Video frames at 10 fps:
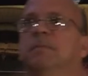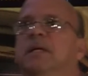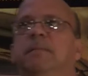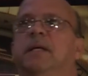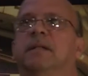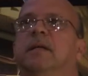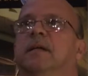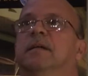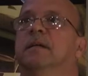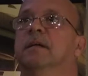a money-making
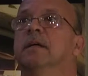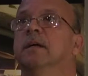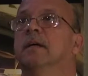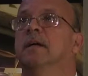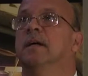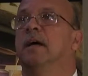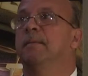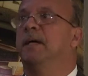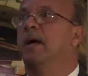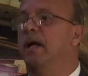thing. I
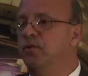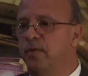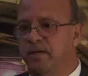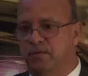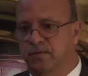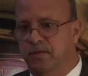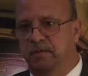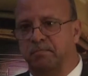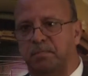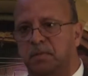mean, contractors
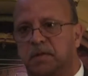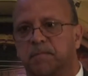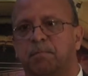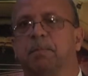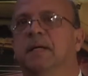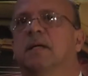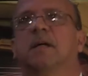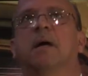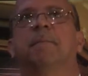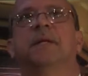and big
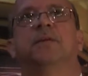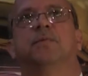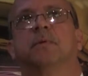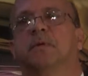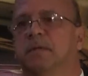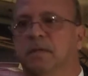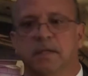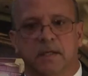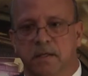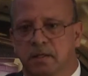companies were,
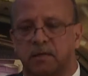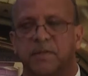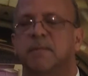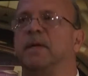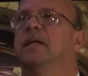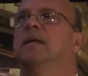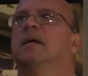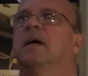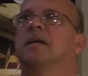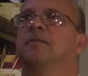you know, when you're making
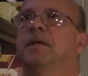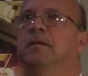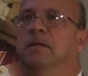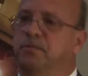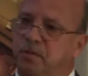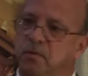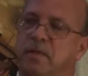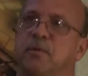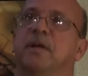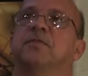concrete, you know, throw a
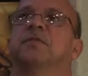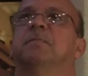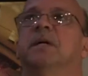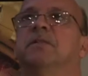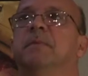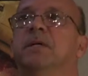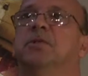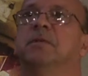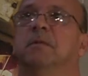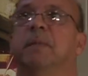little extra cement to make
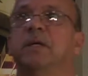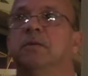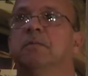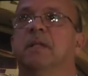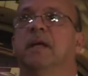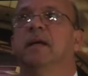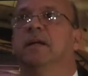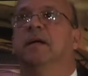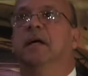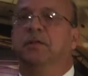sure you make the thing
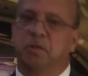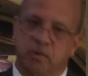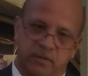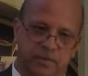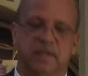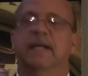and throw a little,